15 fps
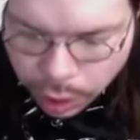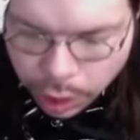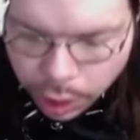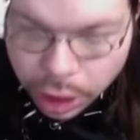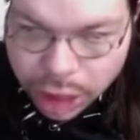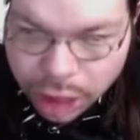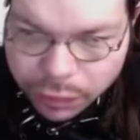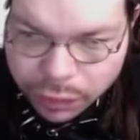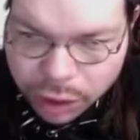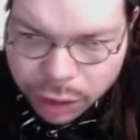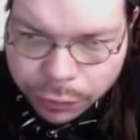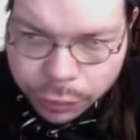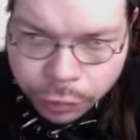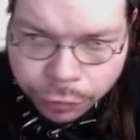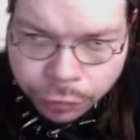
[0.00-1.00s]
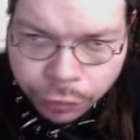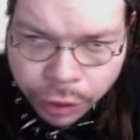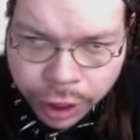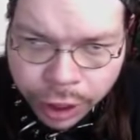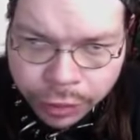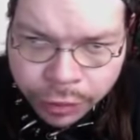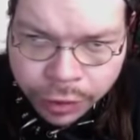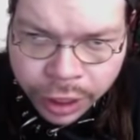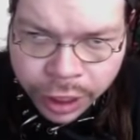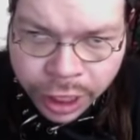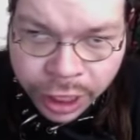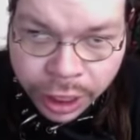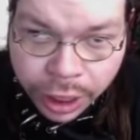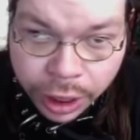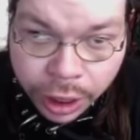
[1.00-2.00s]
Even if your friend's
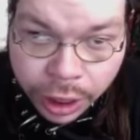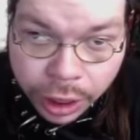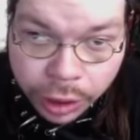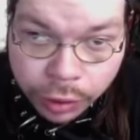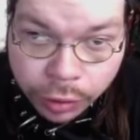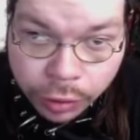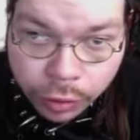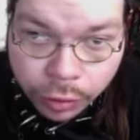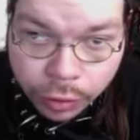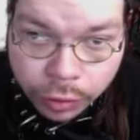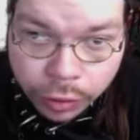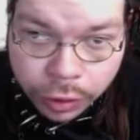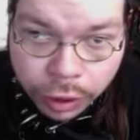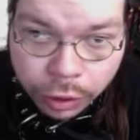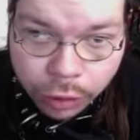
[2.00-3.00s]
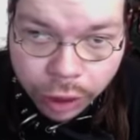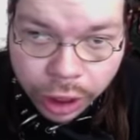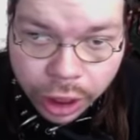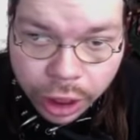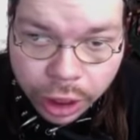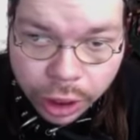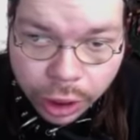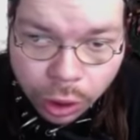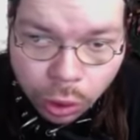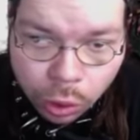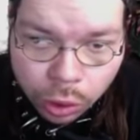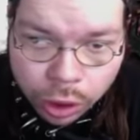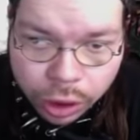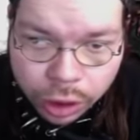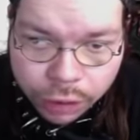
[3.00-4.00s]
kid is theoretically
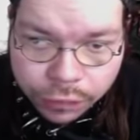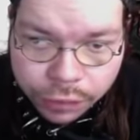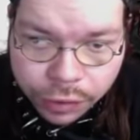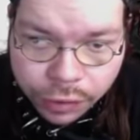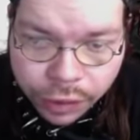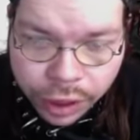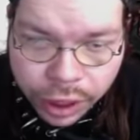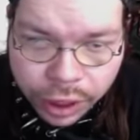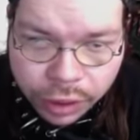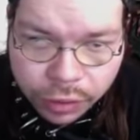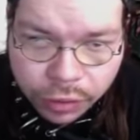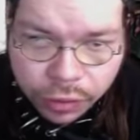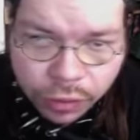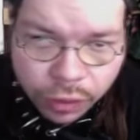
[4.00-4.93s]
old enough to date,